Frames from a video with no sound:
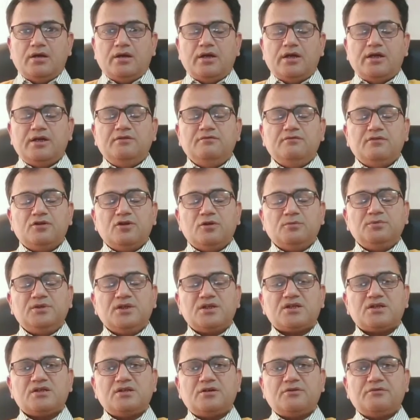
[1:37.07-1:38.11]
In one of the
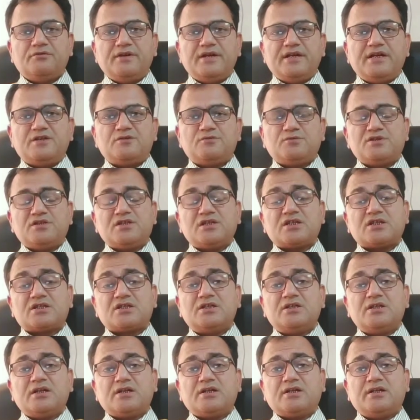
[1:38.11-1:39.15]
surveys which is
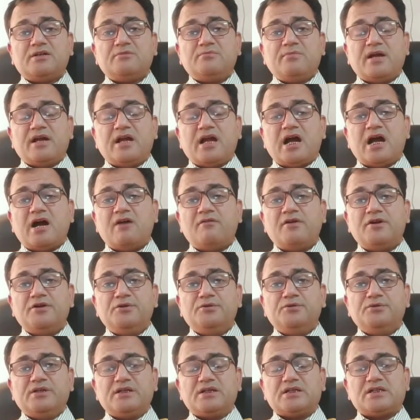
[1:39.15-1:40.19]
conducted by Harvard
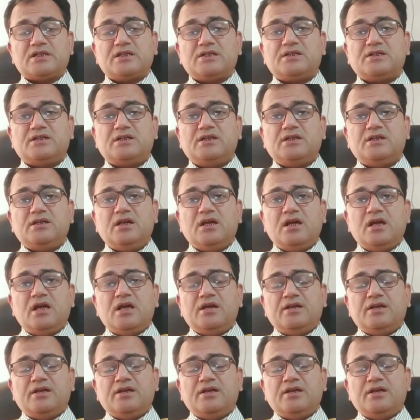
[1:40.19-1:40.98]
University,